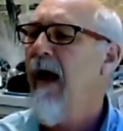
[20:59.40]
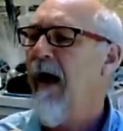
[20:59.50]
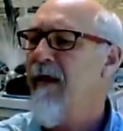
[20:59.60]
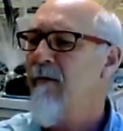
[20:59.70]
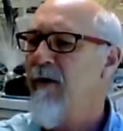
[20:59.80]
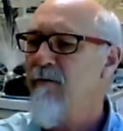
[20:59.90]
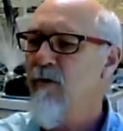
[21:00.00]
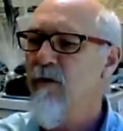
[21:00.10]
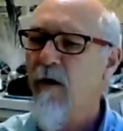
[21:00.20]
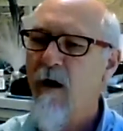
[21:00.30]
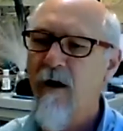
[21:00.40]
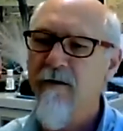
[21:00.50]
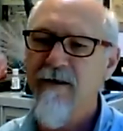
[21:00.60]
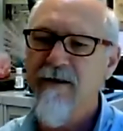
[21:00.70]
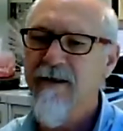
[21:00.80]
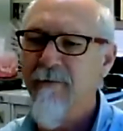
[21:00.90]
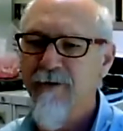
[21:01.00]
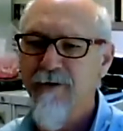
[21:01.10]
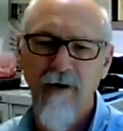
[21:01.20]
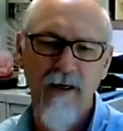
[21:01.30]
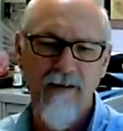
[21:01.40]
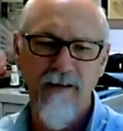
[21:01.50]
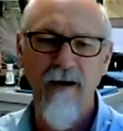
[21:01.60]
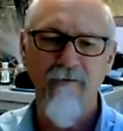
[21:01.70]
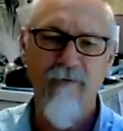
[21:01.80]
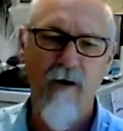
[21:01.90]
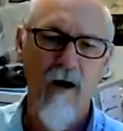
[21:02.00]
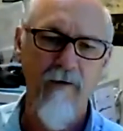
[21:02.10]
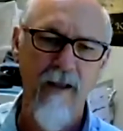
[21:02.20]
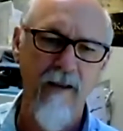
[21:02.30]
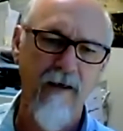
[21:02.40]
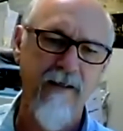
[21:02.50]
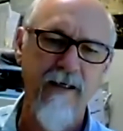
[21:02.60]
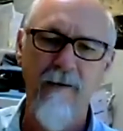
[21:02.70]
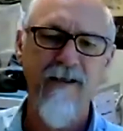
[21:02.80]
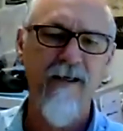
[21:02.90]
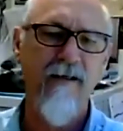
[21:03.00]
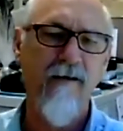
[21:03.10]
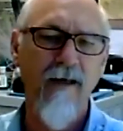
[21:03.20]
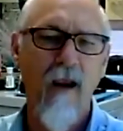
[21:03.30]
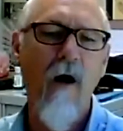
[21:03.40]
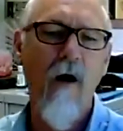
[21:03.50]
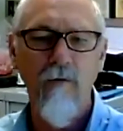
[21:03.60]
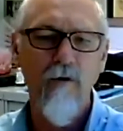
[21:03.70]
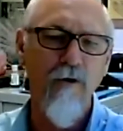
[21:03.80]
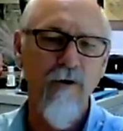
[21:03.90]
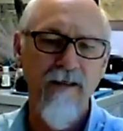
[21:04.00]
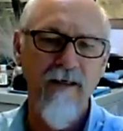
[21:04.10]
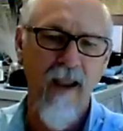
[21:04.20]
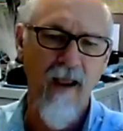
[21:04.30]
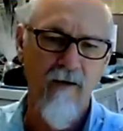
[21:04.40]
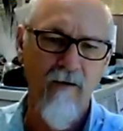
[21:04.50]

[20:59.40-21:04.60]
And then when you move on to step 3 and step 5 and then step 6, they'll say, we'll do this now